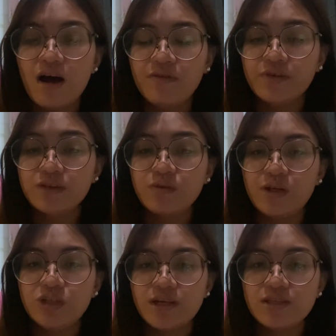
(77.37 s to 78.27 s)

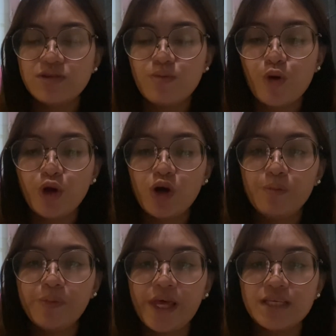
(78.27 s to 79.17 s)
fluctuation. So, more
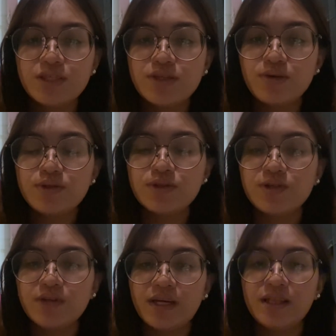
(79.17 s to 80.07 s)
complex due to
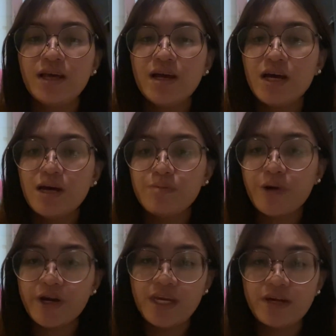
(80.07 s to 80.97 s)
trade
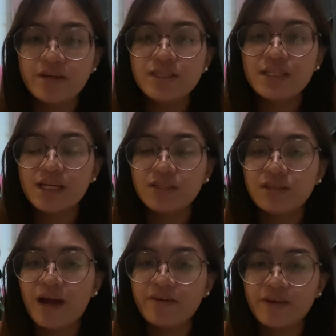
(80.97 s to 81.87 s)
barriers like
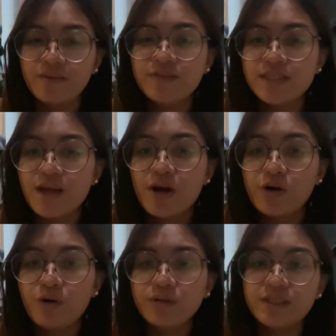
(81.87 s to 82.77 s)
tariffs,
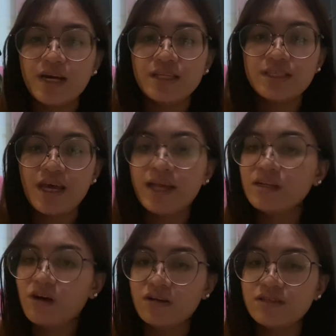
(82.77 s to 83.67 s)
quotas, and
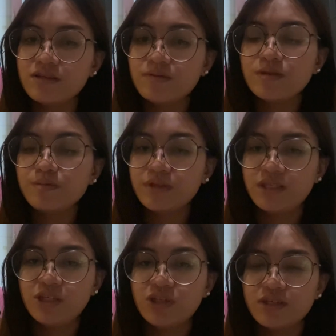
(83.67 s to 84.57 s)
customs
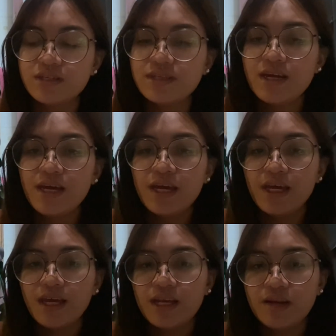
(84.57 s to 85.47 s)
procedures.
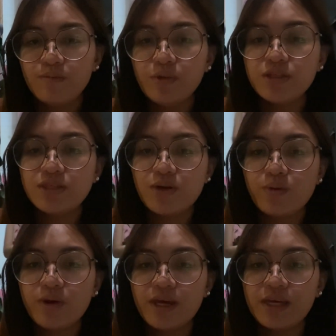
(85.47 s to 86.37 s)
And number
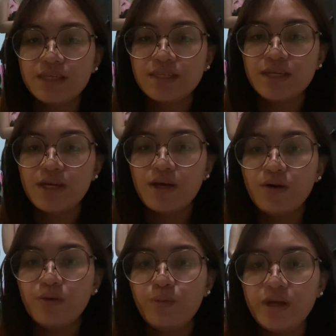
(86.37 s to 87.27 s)
two is
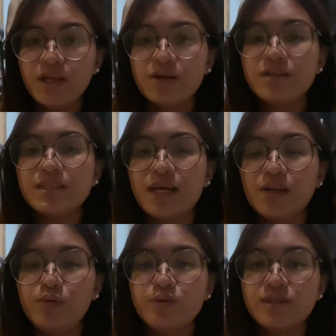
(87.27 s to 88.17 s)
winners and
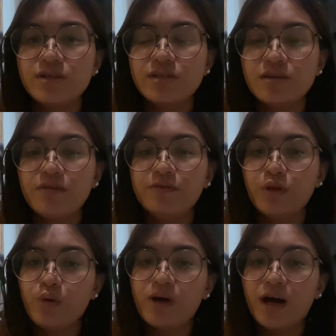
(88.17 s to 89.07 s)
losers of
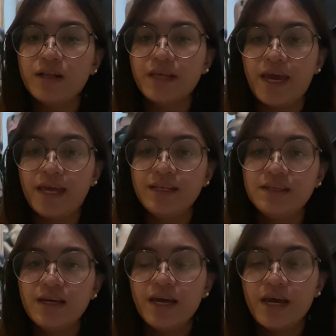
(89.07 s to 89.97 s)
local and
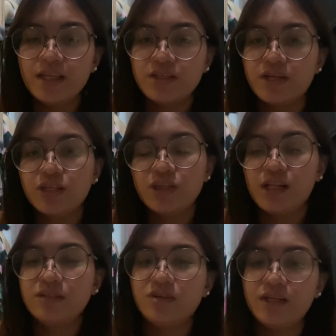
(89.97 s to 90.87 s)

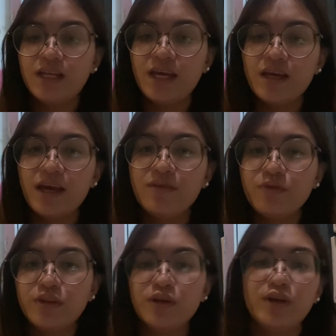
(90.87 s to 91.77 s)
international trading. And
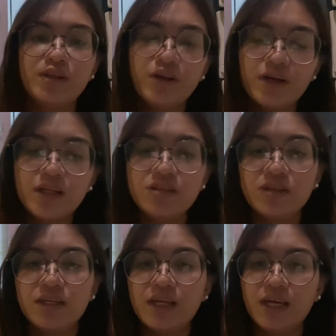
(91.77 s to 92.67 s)
for the local
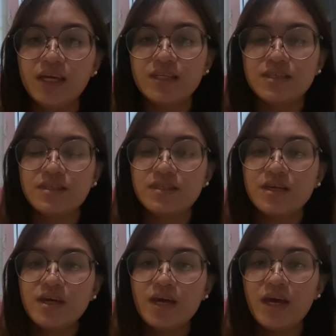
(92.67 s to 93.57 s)
trading is
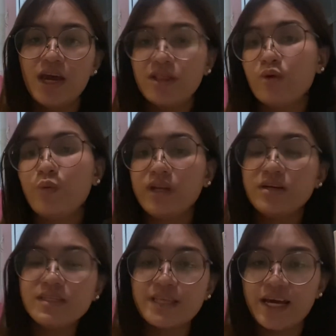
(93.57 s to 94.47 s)
and the
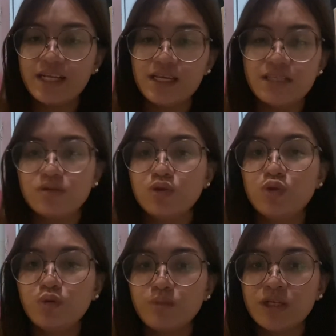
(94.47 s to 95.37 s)
winner side is
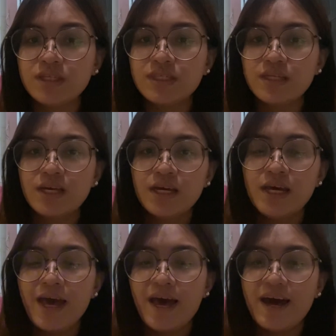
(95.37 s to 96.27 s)
consumers
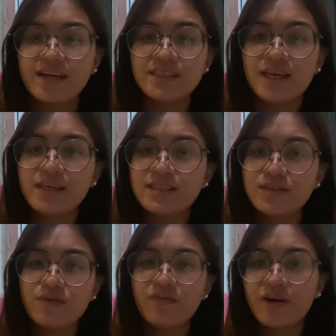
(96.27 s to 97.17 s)
access
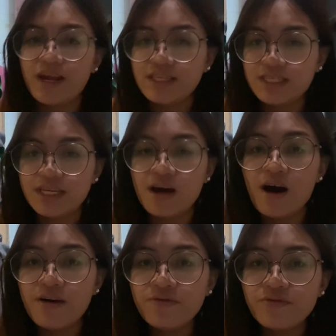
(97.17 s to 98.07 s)
to variety of